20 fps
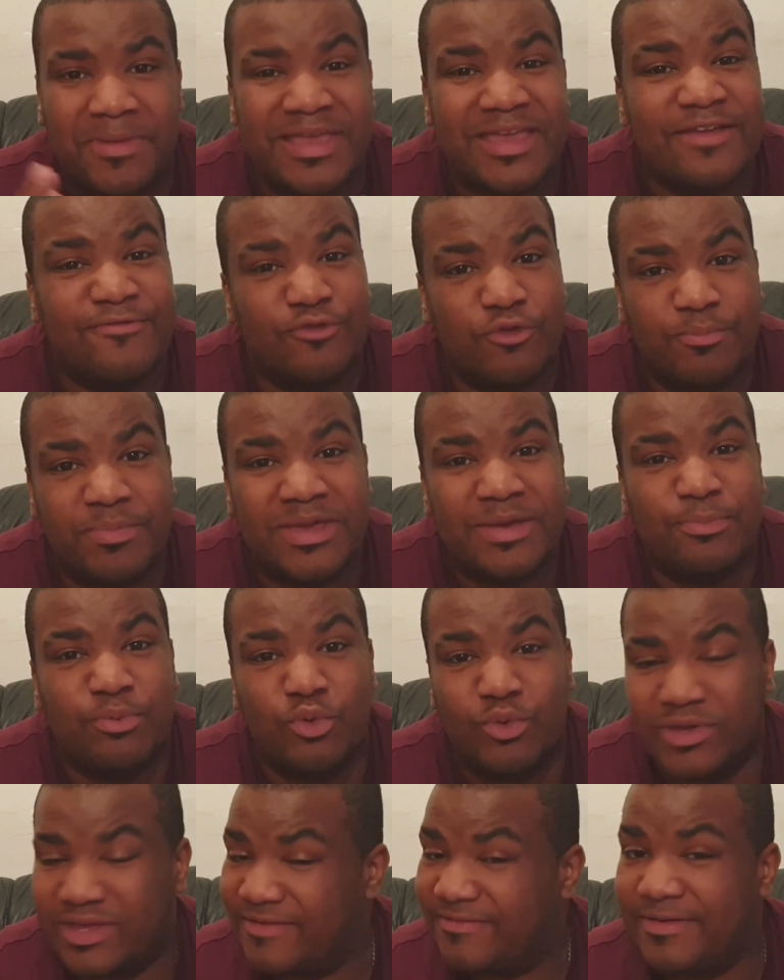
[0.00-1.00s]
Evil
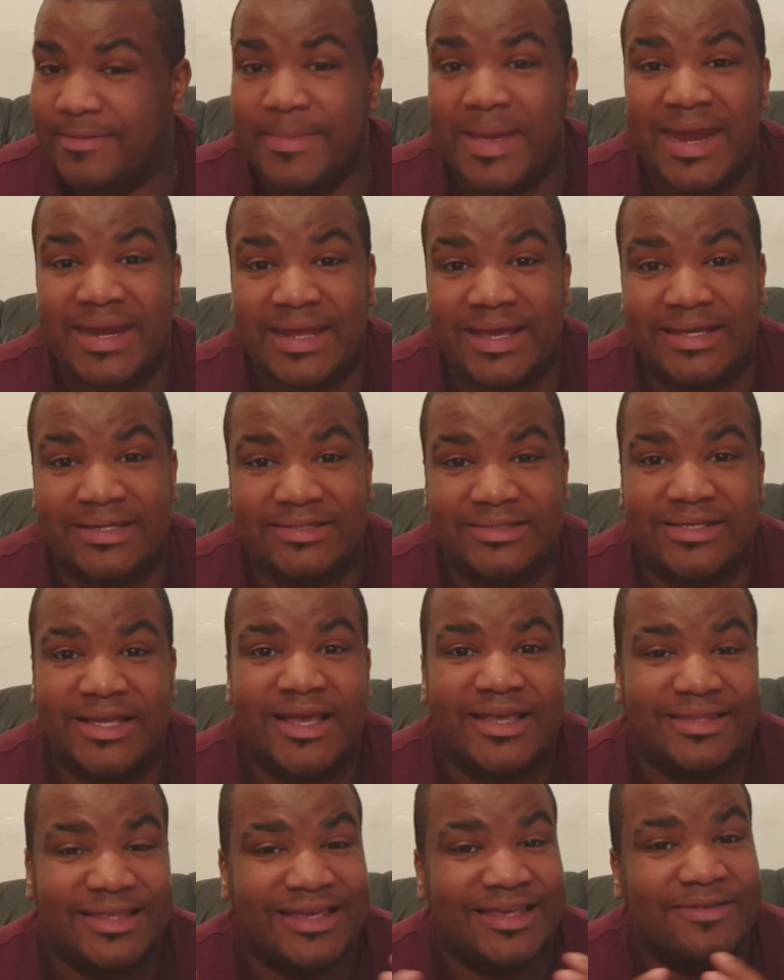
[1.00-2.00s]
people give him headaches.
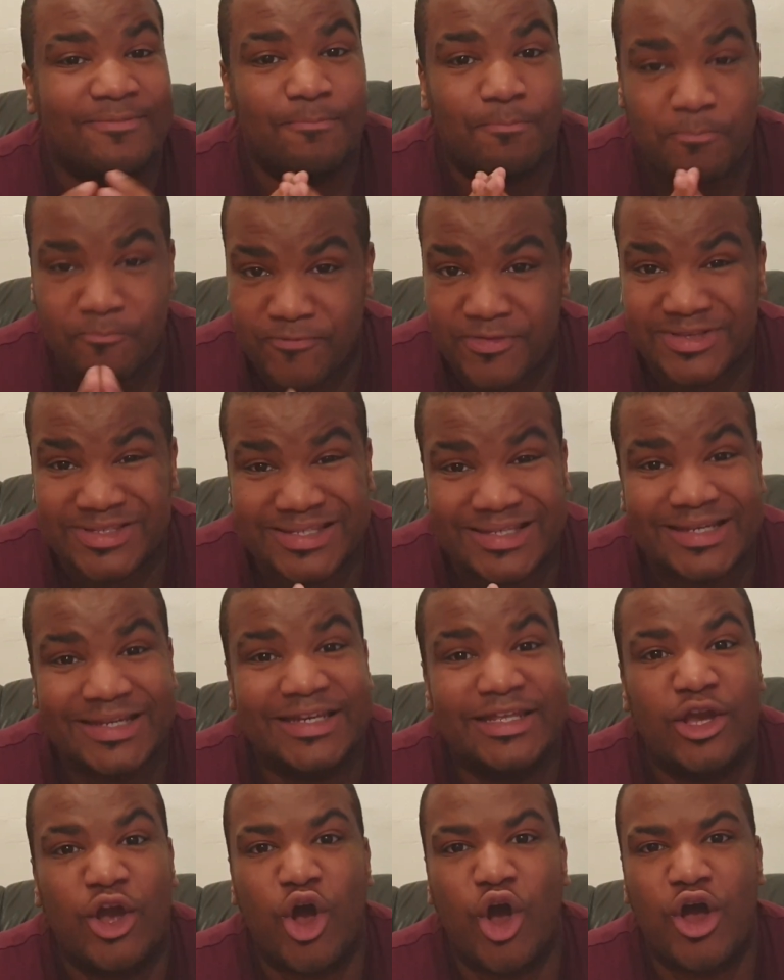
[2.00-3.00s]
They
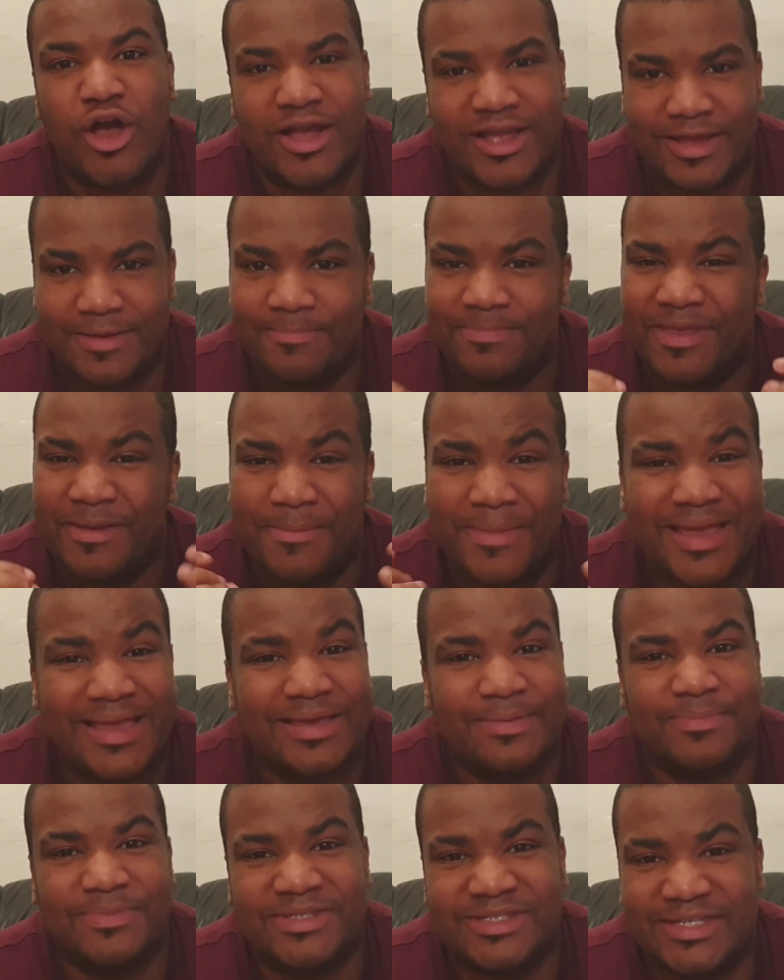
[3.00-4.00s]
physically hurt him. They
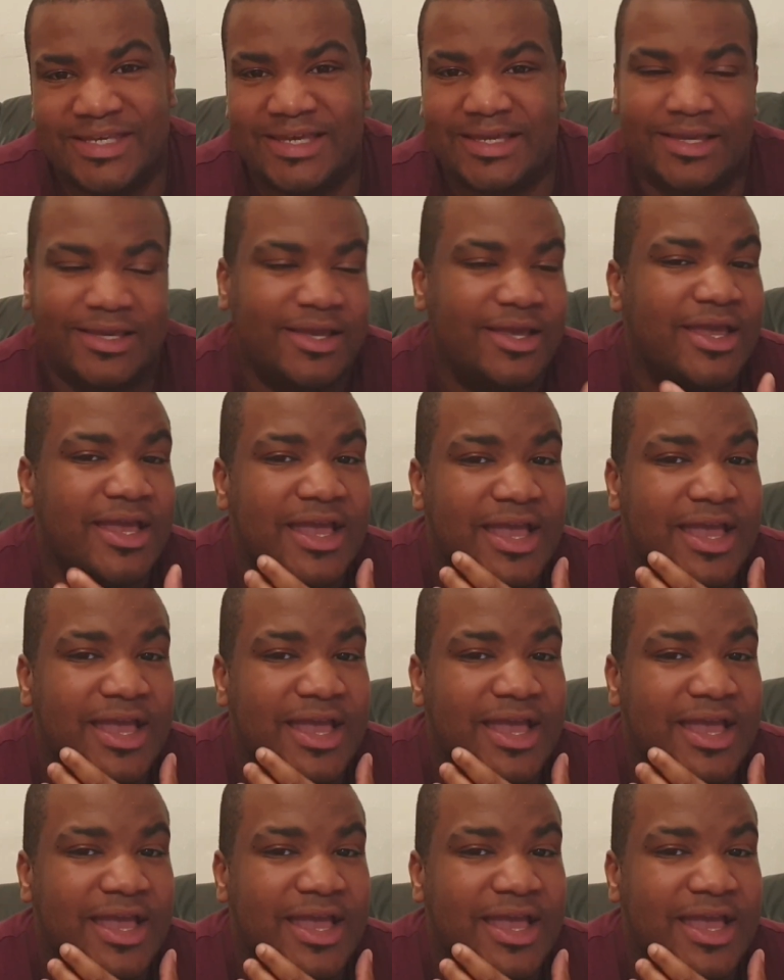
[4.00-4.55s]
make him sick.